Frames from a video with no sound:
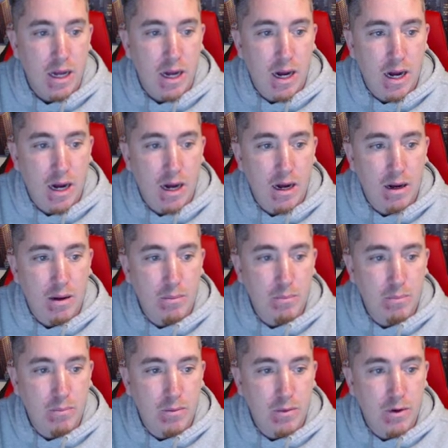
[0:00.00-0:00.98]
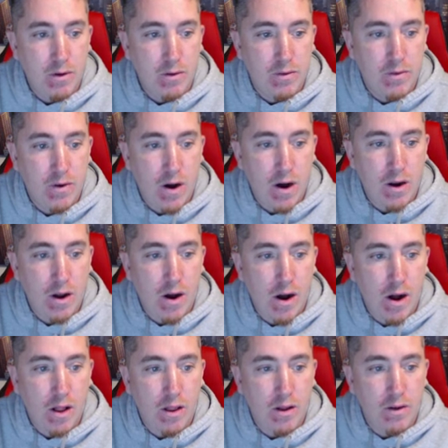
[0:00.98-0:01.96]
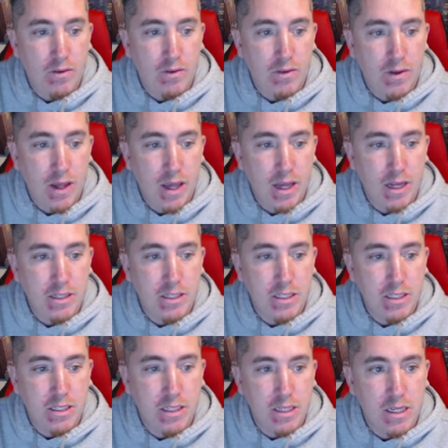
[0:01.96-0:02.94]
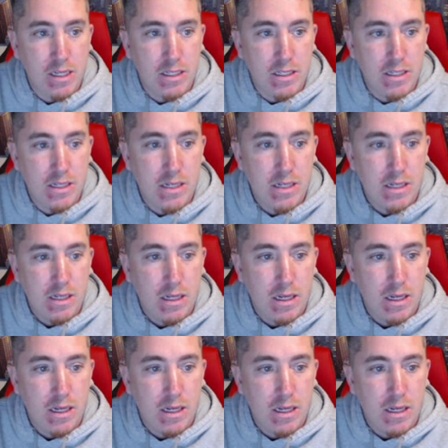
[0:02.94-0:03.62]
Fawn Olive, Angie's List,